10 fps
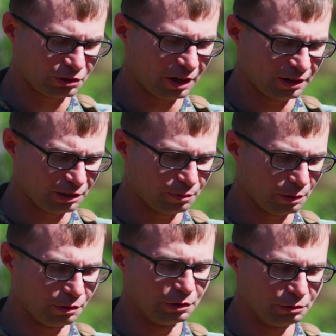got here, we
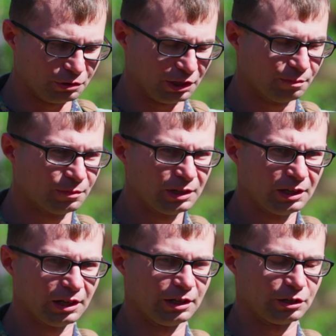were a new team,
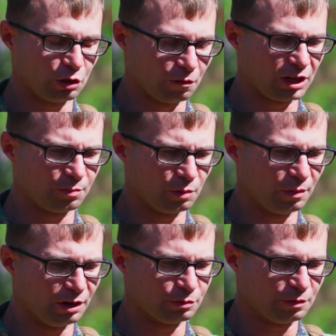and just over the couple of
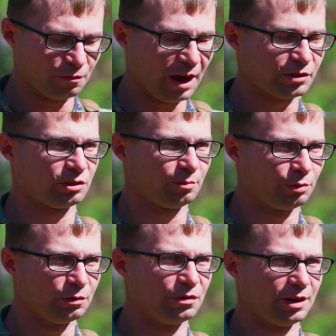months, we've vastly
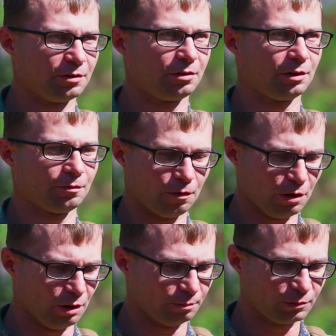improved in everything
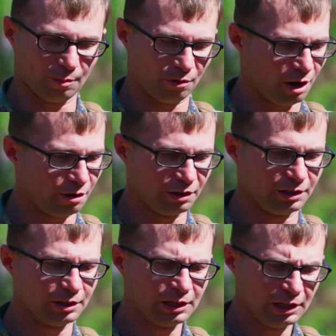from camaraderie